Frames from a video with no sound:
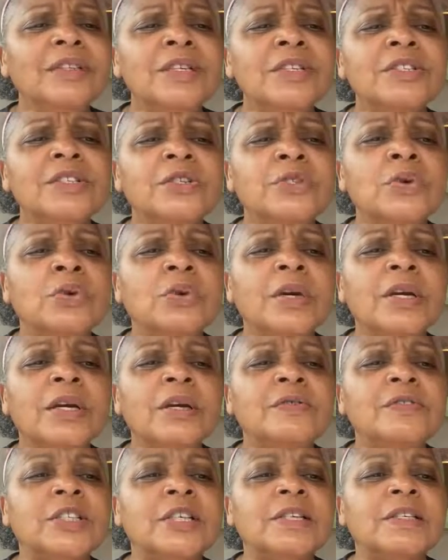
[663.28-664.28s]
The story
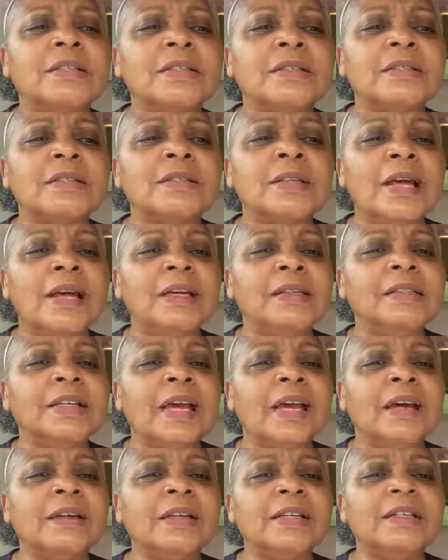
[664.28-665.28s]
of Jesus laying
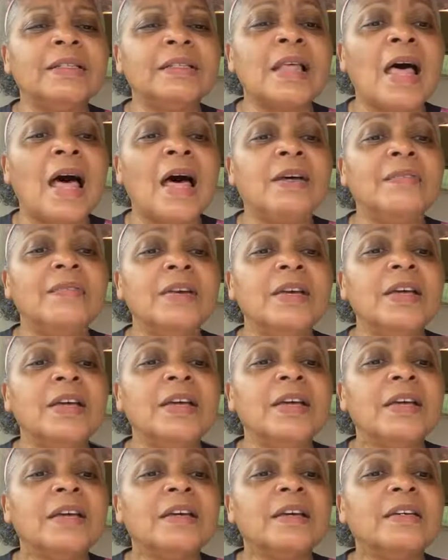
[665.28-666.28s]
down his life
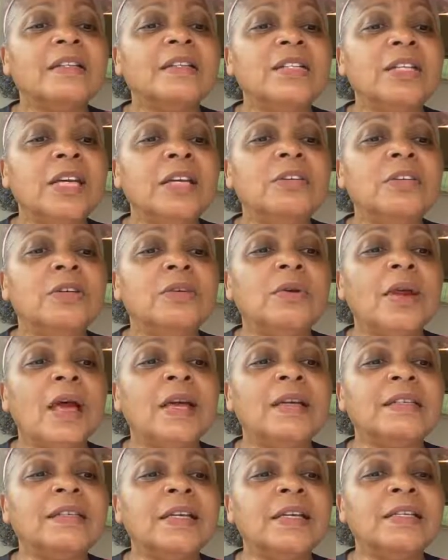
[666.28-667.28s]
continued
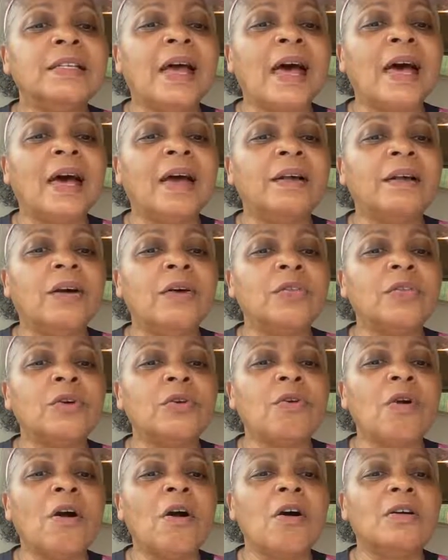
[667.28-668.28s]
as he died on the
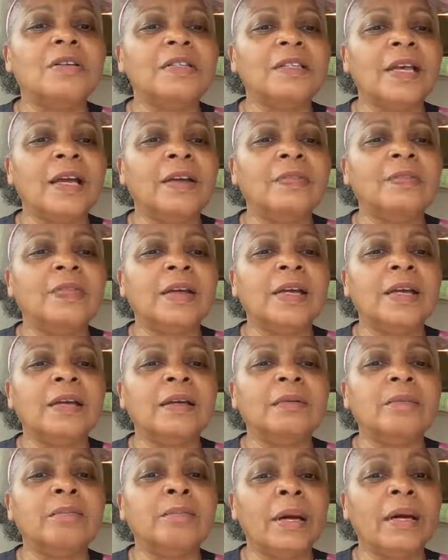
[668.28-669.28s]
cross and
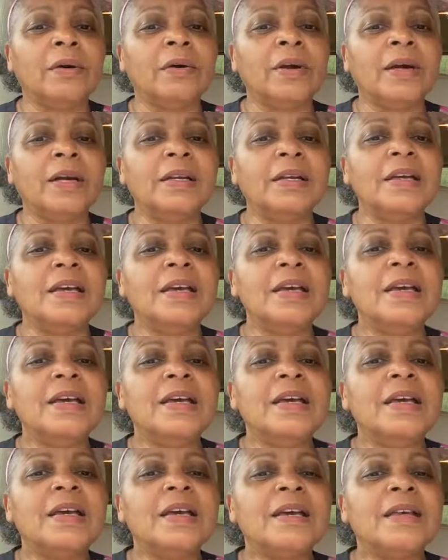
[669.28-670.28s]
then buried.
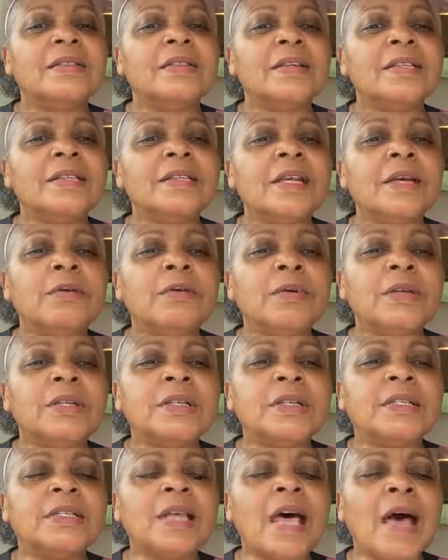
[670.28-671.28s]
The secret
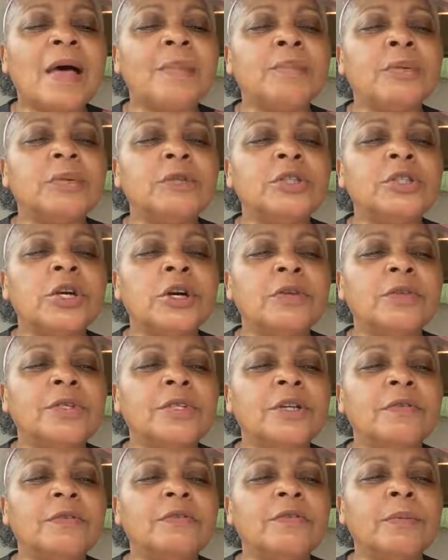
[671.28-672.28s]
disciple
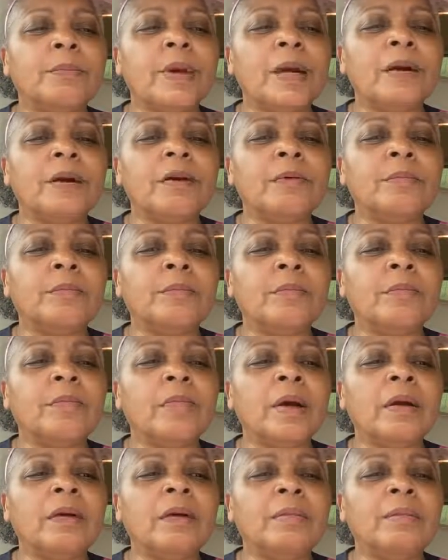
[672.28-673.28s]
Joseph from Arimathea
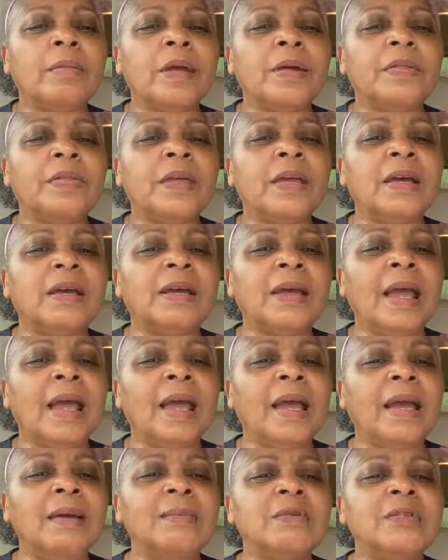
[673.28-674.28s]
Arimathea
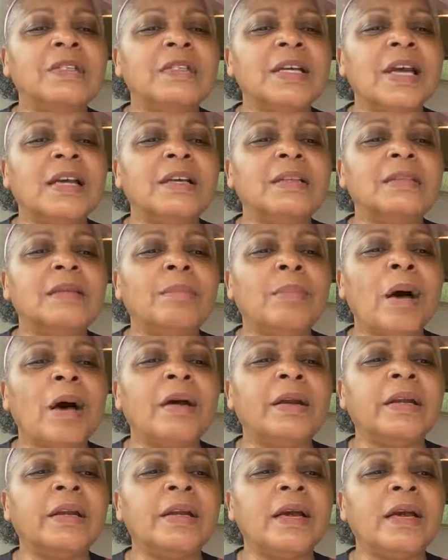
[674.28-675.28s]
came to take the
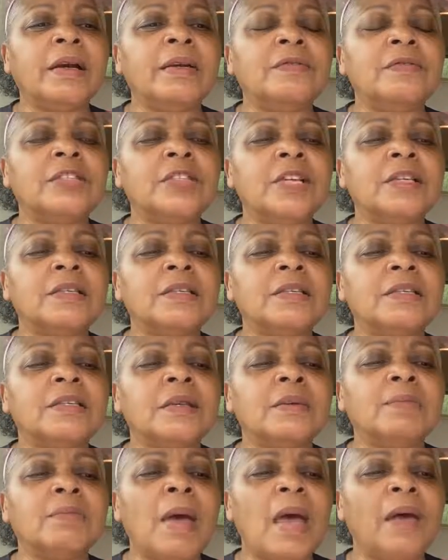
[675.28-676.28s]
body of Jesus
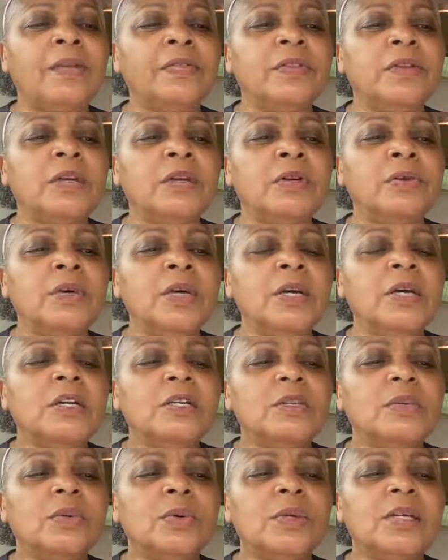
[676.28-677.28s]
in Matthew
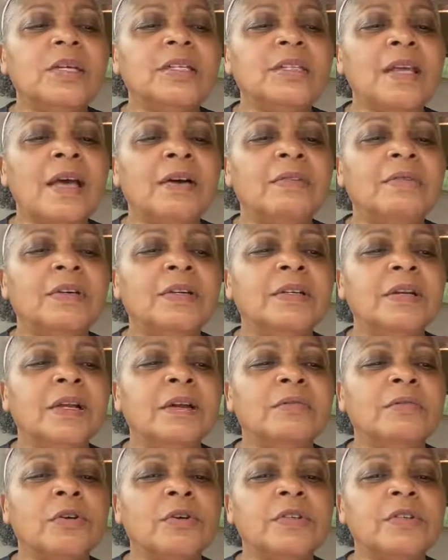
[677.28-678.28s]
27
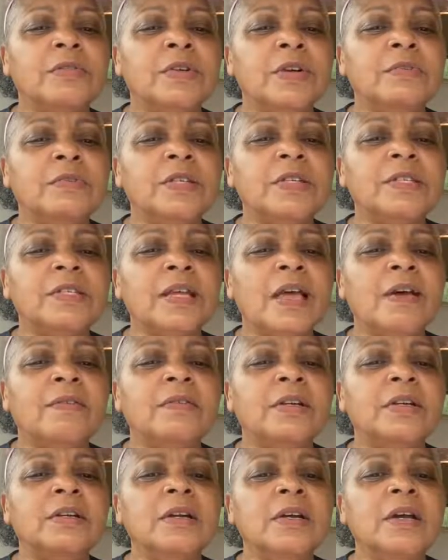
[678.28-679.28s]
and verse
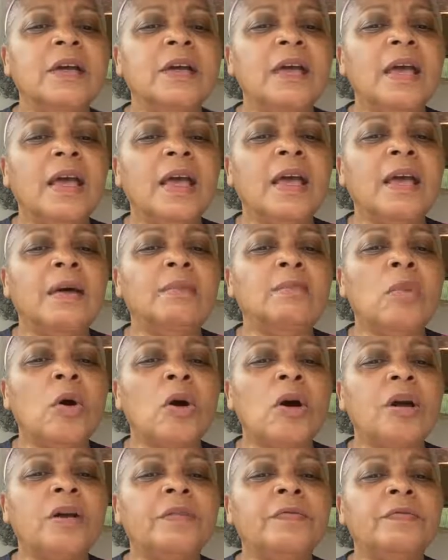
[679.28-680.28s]
57, and
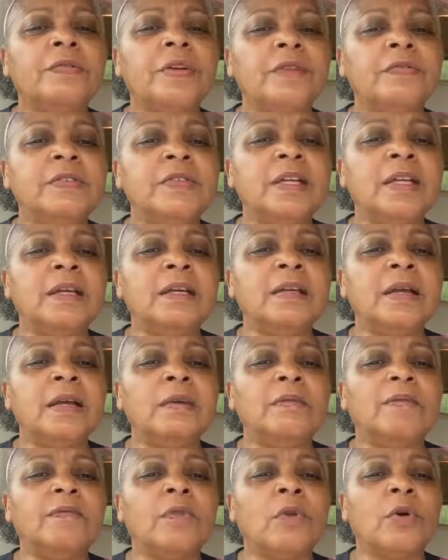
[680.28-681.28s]
Mark 15
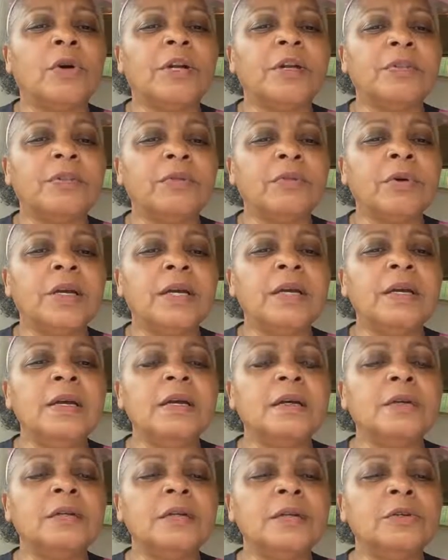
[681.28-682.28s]
and 43,
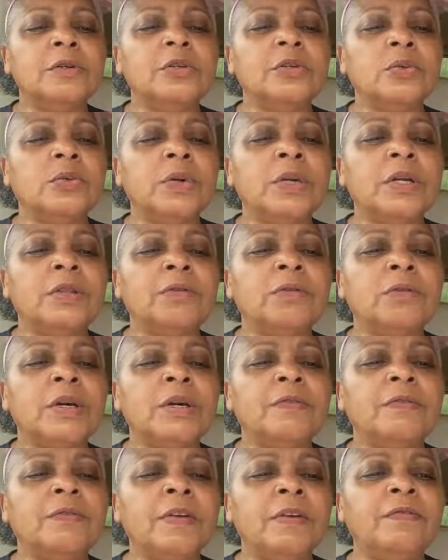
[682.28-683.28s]
Luke 23
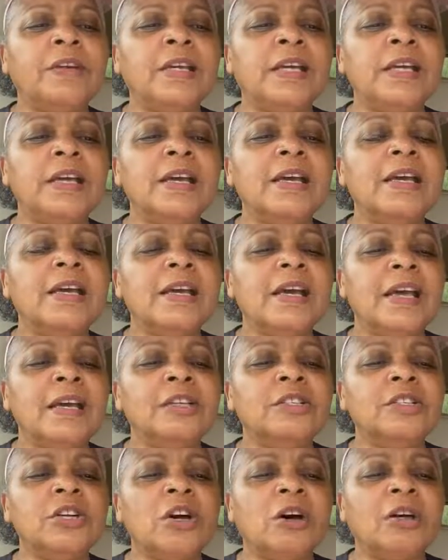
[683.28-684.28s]
50,
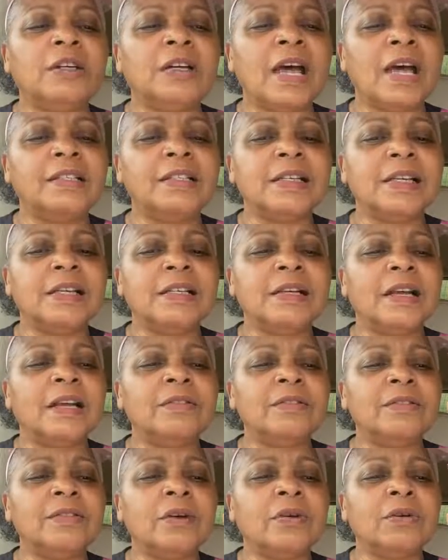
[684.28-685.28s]
and John 19
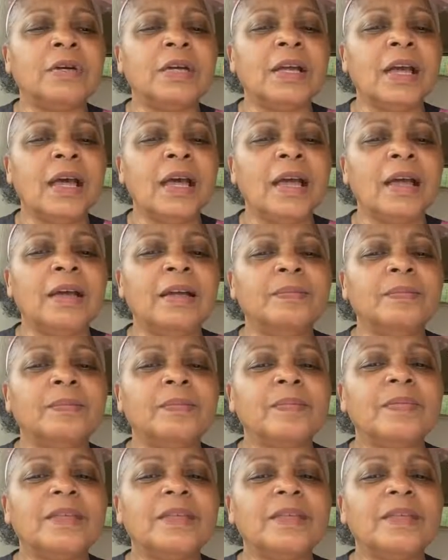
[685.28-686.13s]
and 38.